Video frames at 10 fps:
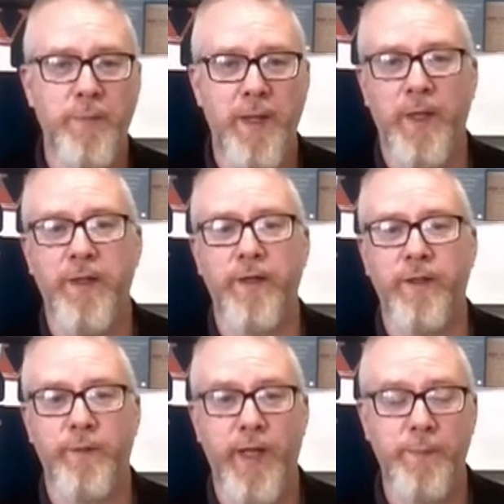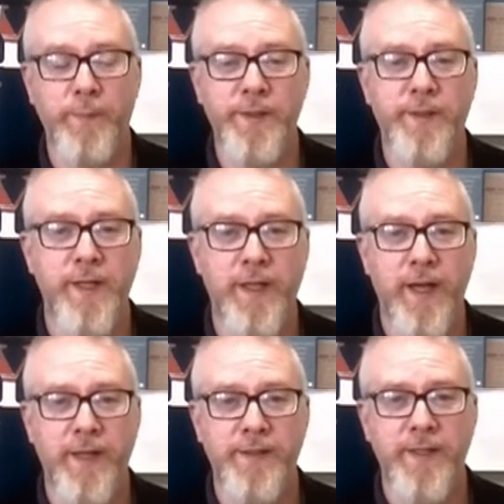by political developments in the
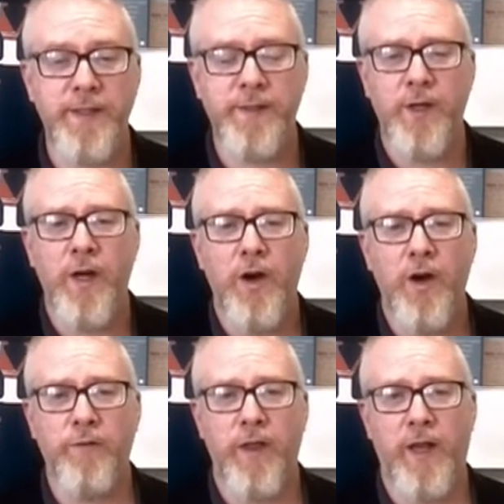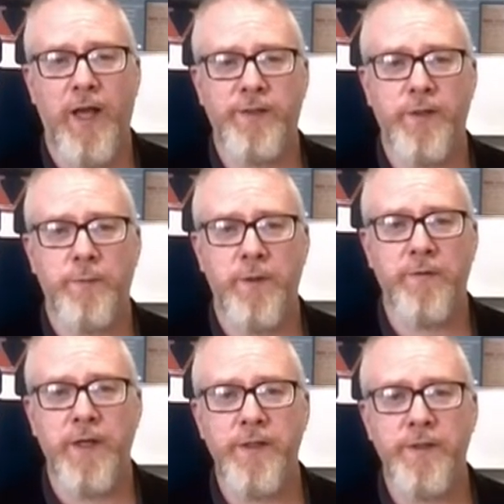United States over the last number of
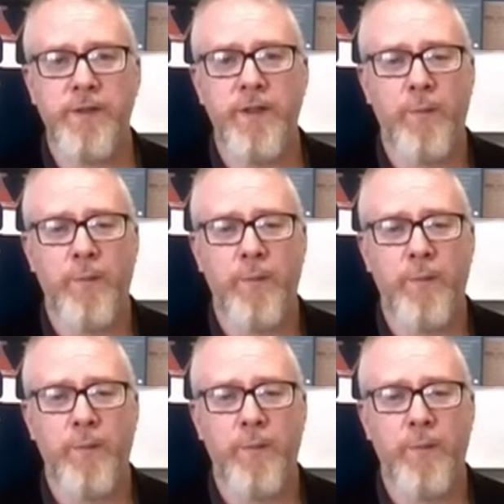years,